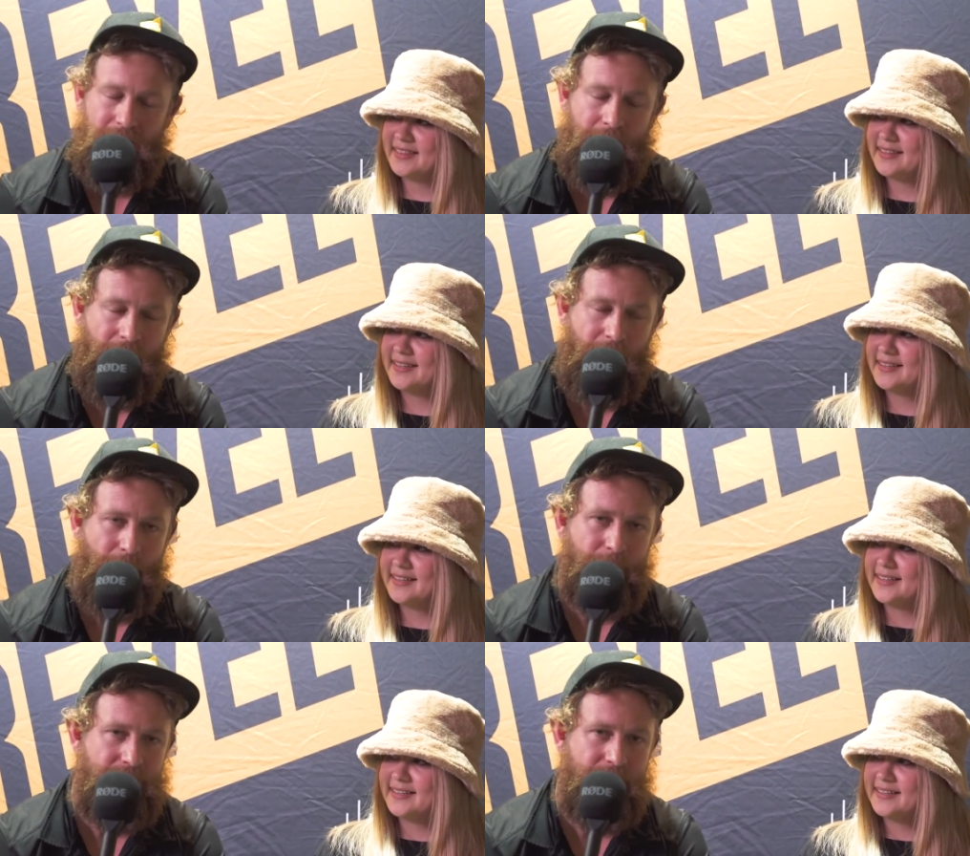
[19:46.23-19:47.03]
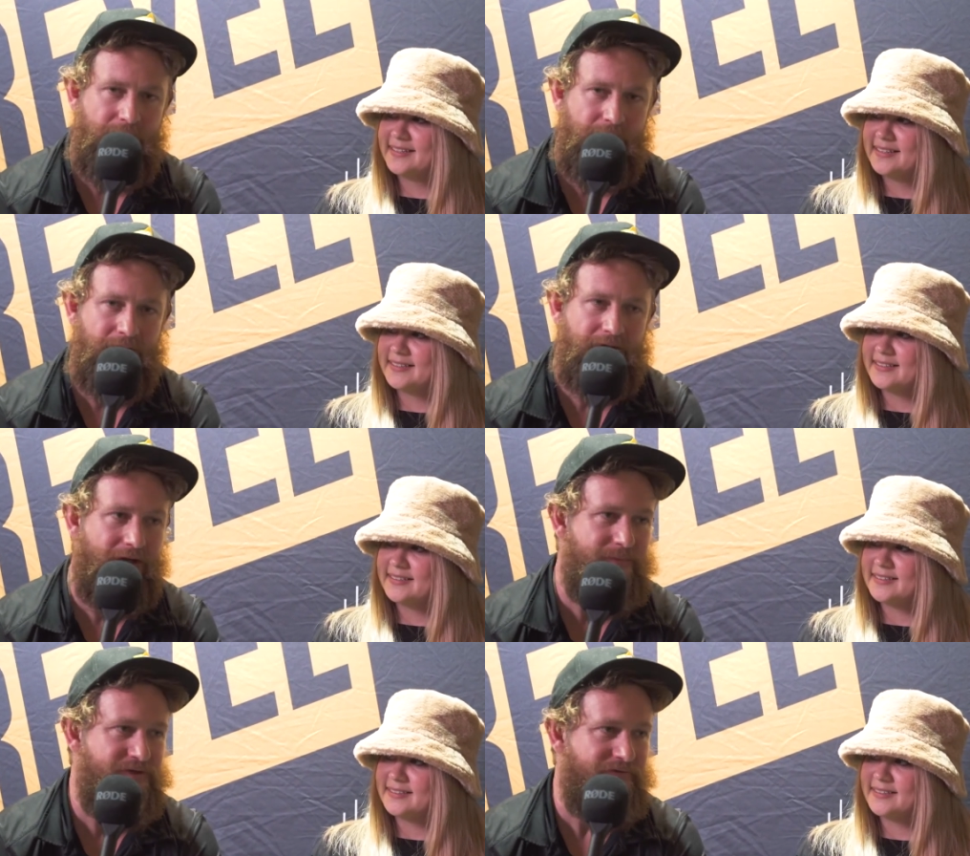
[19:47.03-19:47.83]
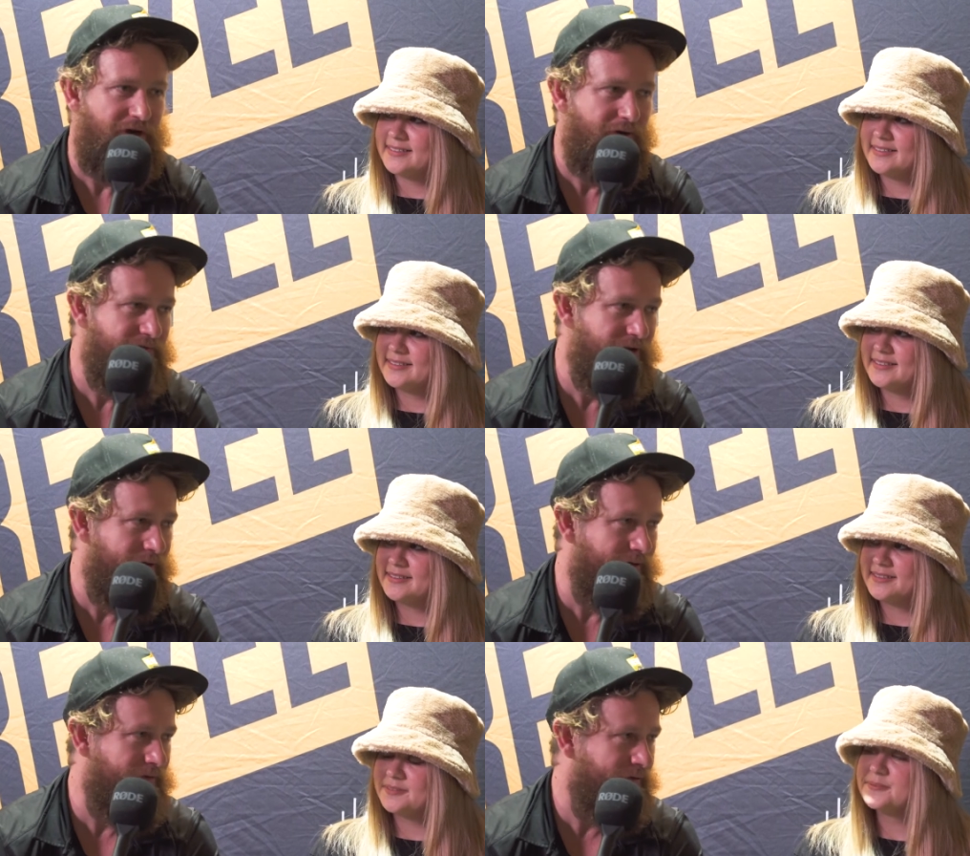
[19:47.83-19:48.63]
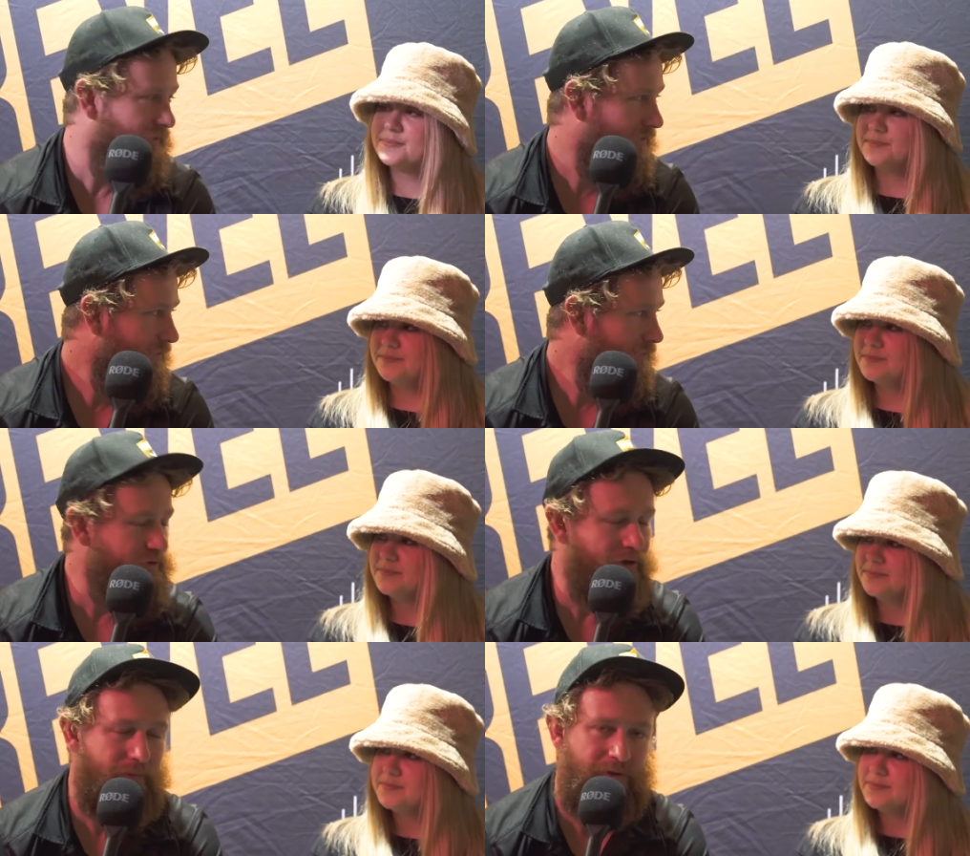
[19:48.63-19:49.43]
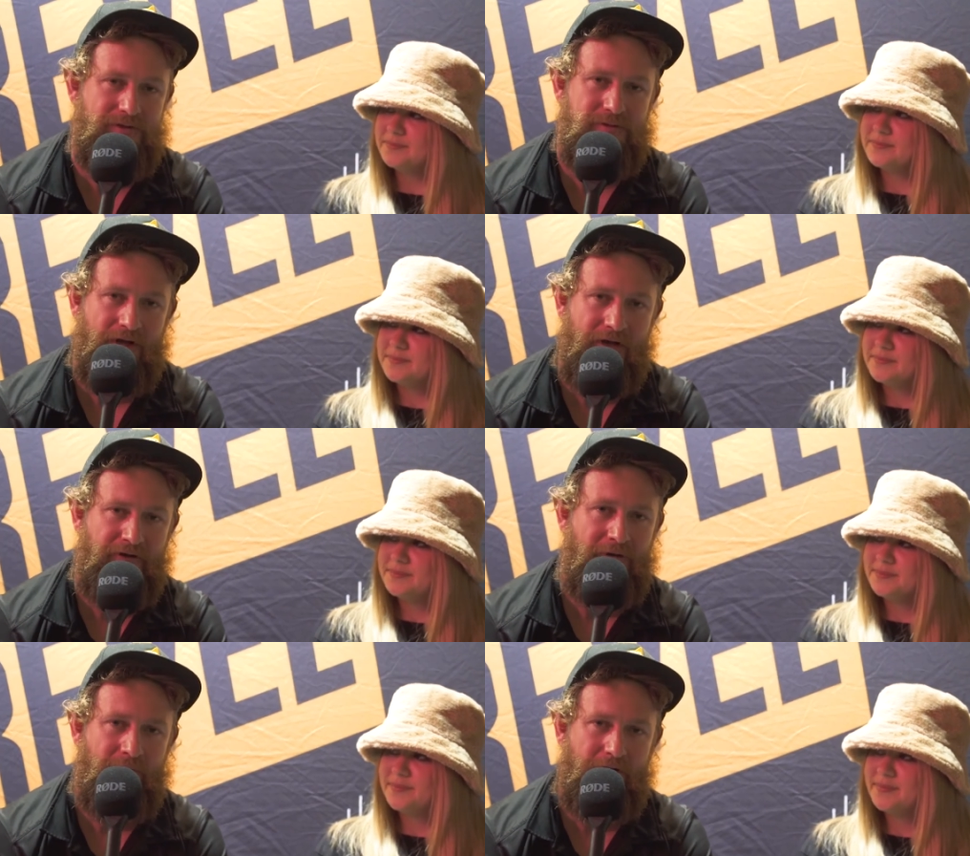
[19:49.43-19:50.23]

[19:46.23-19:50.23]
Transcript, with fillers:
Speaker 1: Uh, what we do keeps evolving. We do it because we love it and we